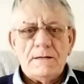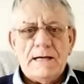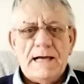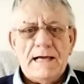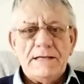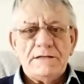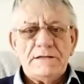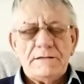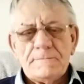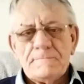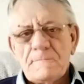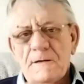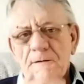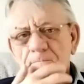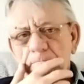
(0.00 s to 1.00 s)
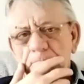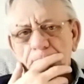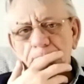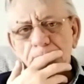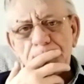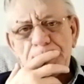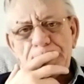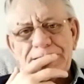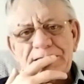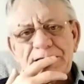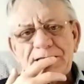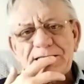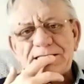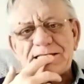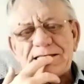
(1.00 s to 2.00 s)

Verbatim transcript: And I saw this